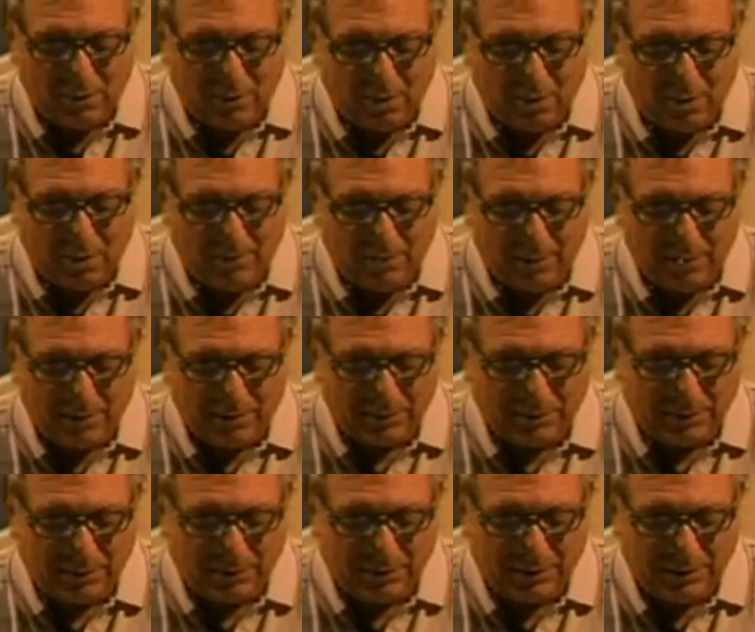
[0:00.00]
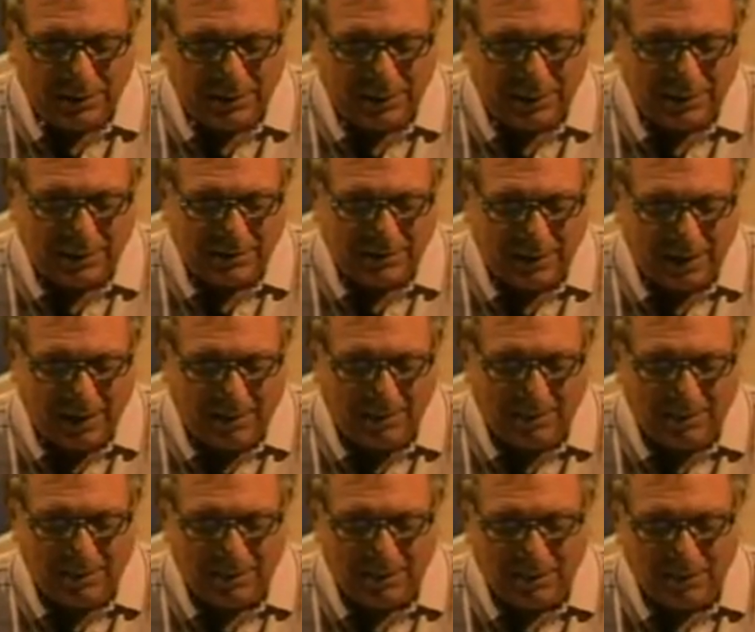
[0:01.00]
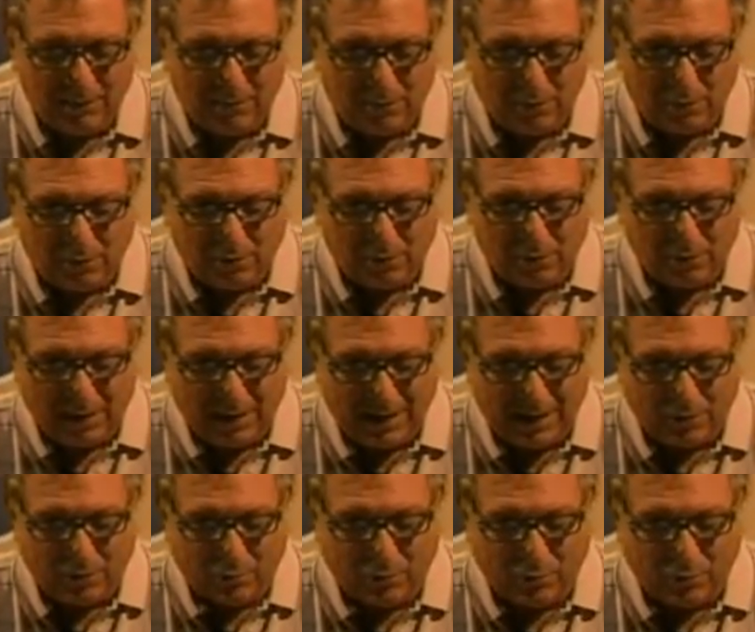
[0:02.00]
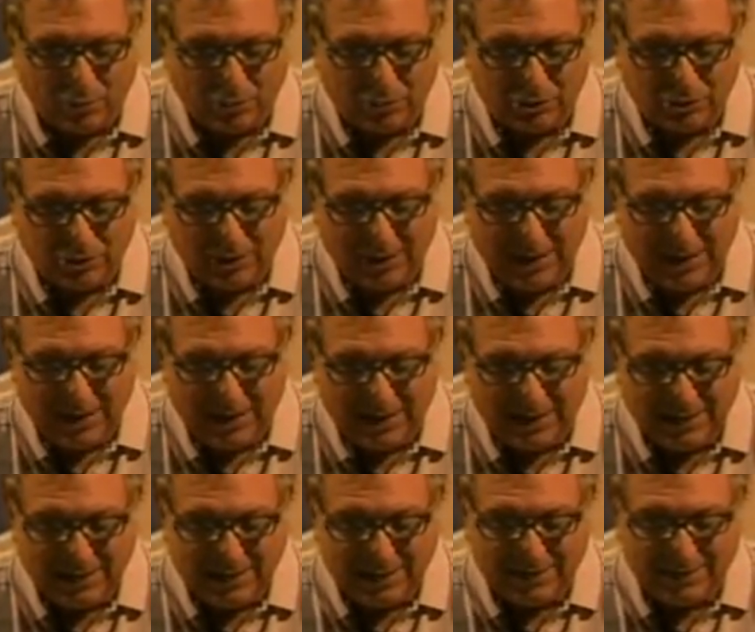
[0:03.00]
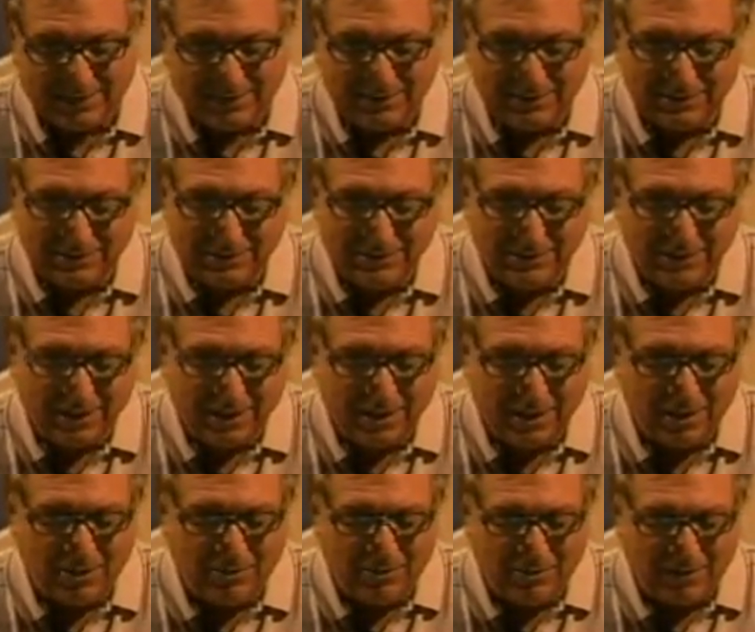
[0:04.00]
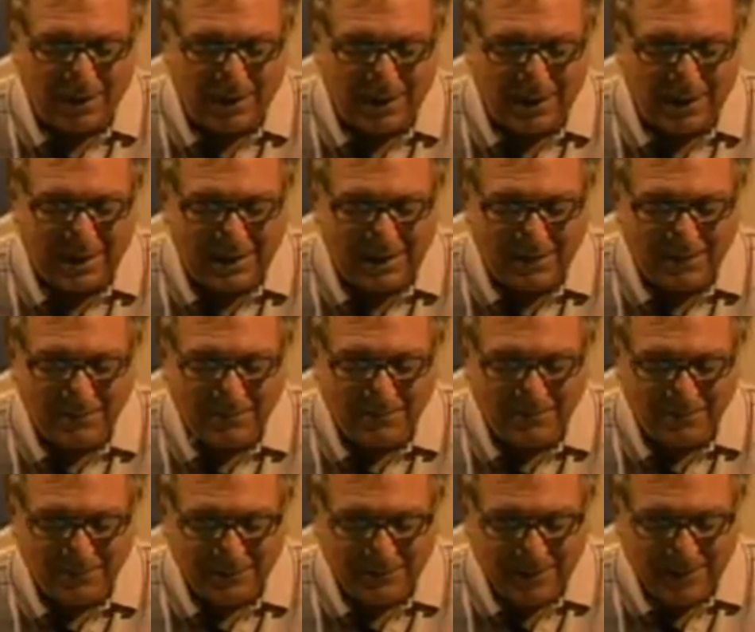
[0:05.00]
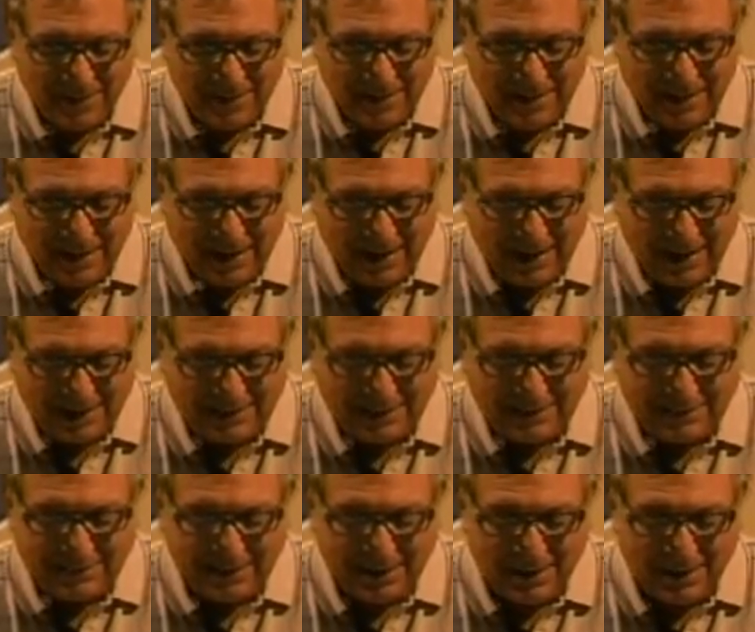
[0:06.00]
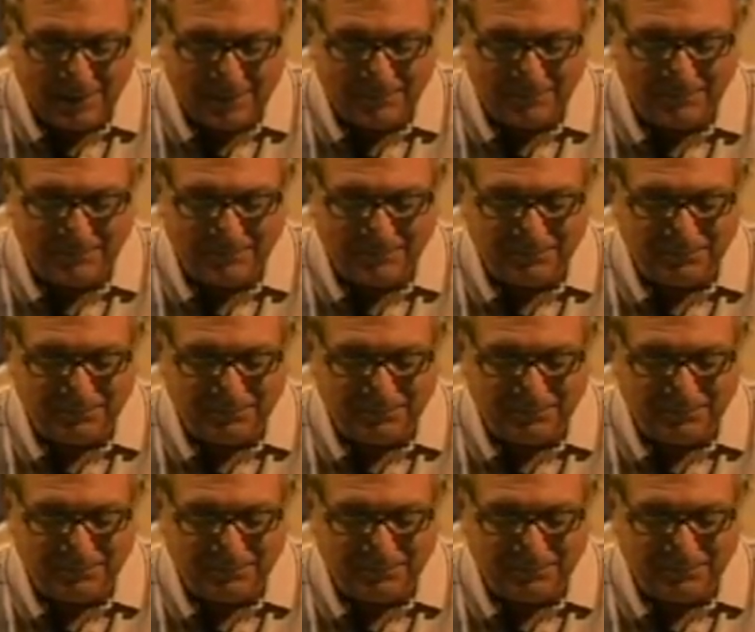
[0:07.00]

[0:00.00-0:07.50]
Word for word: almost is unbelievable that we're saying this, okay, as um,